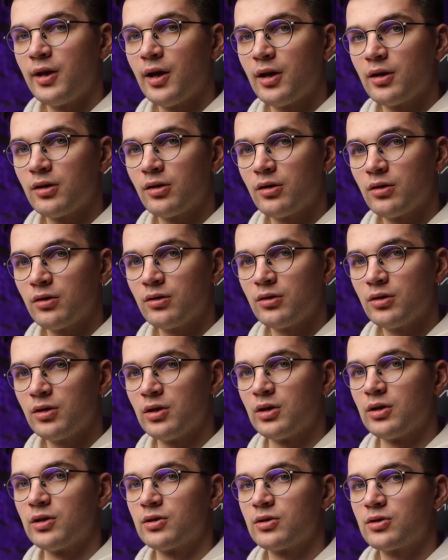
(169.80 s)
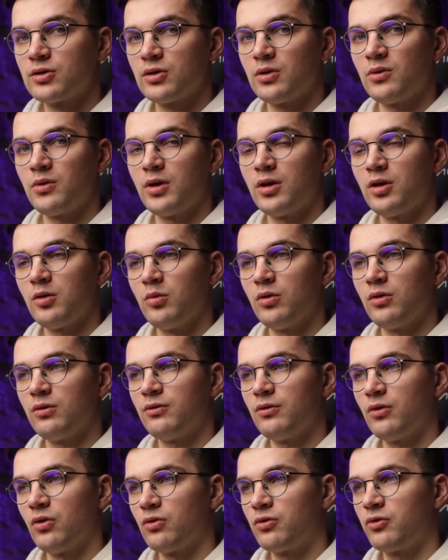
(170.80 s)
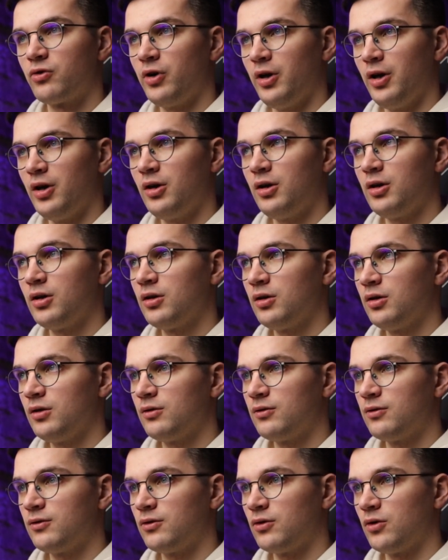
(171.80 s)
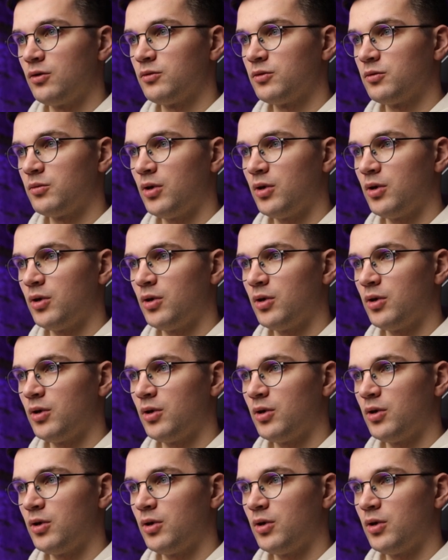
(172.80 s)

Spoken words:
that is available for free from the